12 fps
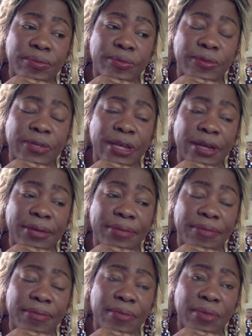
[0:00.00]
Okay,
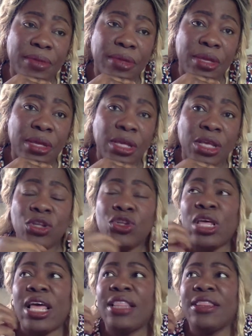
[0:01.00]

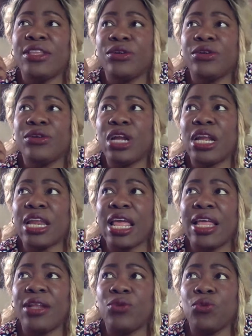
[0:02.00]

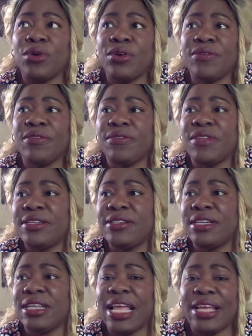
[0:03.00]
and one of the things
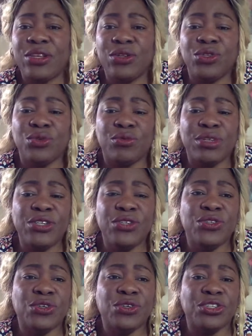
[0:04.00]
I'd like you to
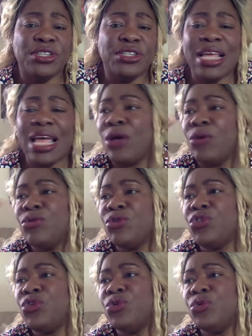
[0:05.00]
research is how to
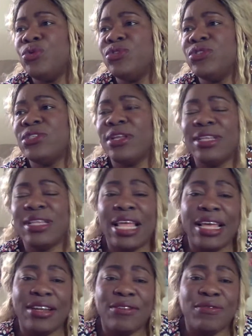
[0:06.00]
use
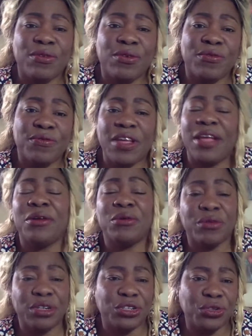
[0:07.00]
sunlight for fire
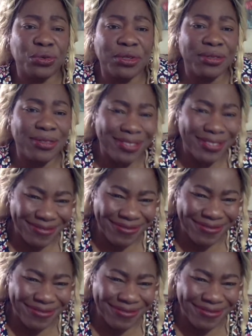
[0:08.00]
rituals.